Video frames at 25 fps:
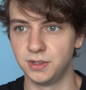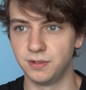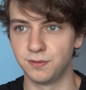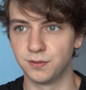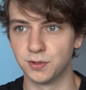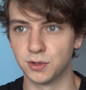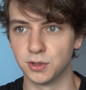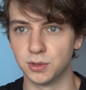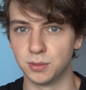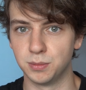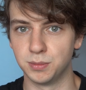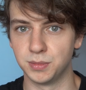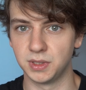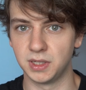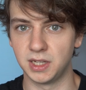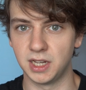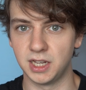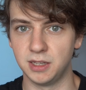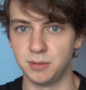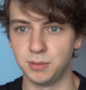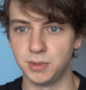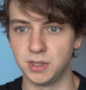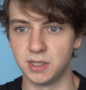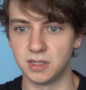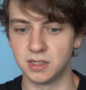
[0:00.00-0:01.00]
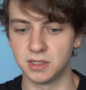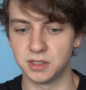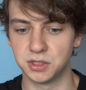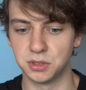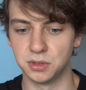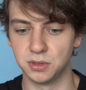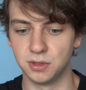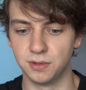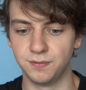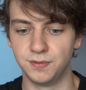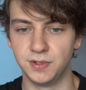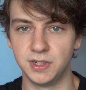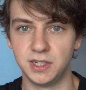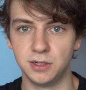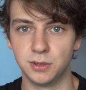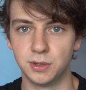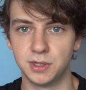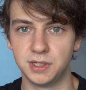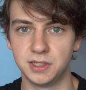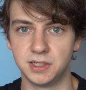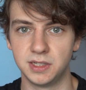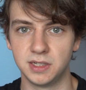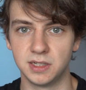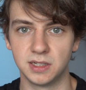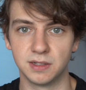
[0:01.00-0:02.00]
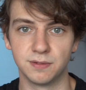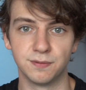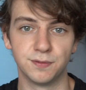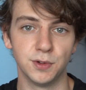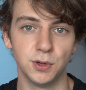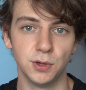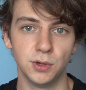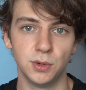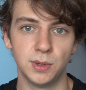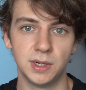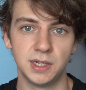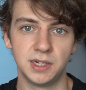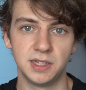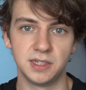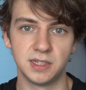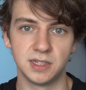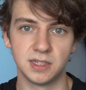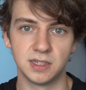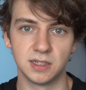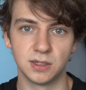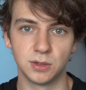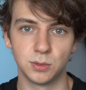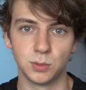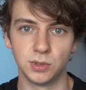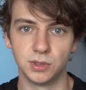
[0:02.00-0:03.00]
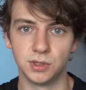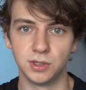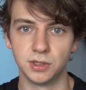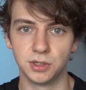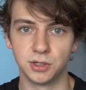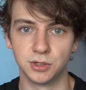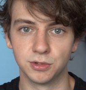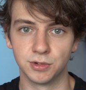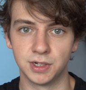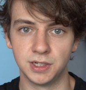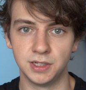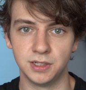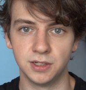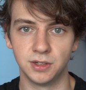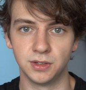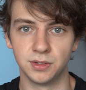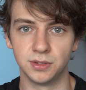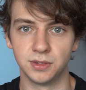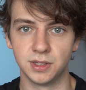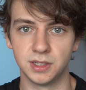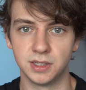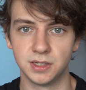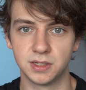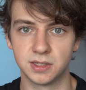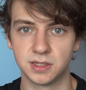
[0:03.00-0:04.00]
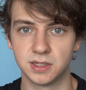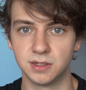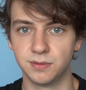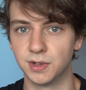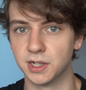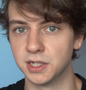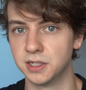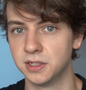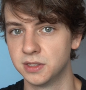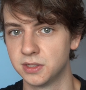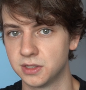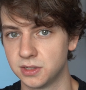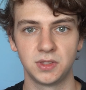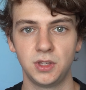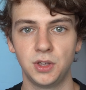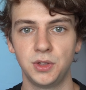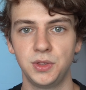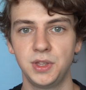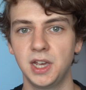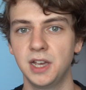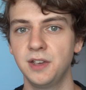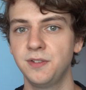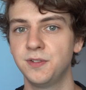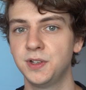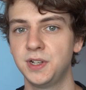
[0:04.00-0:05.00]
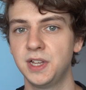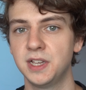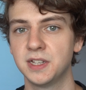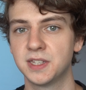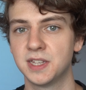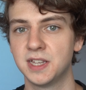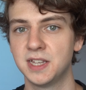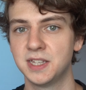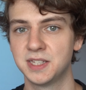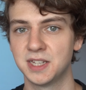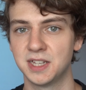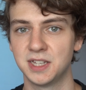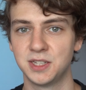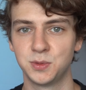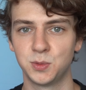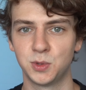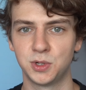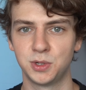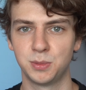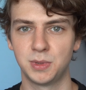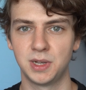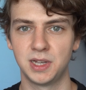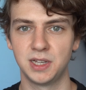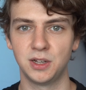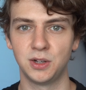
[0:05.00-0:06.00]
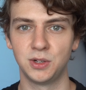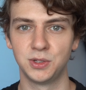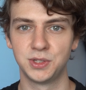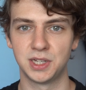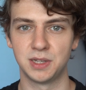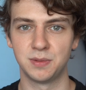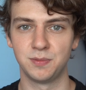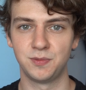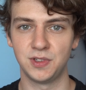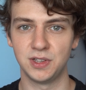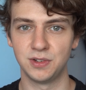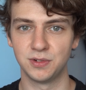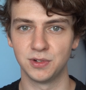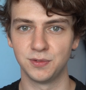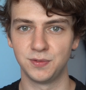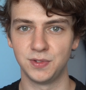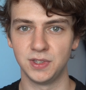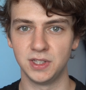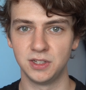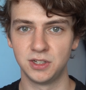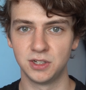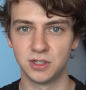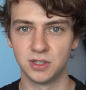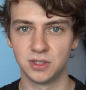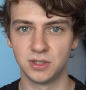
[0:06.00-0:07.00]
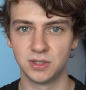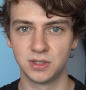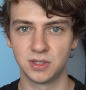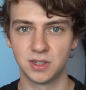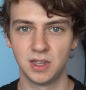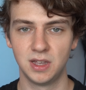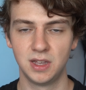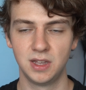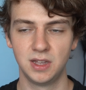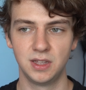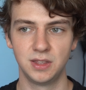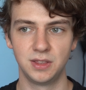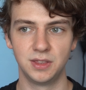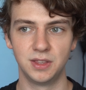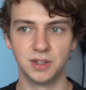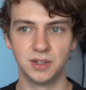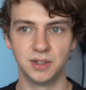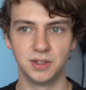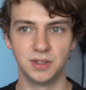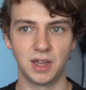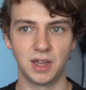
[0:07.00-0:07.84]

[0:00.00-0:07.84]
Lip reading: from gaming to video editing and photo editing, will look great on this device. Now the iPhone XS has one of my all-time favourite features that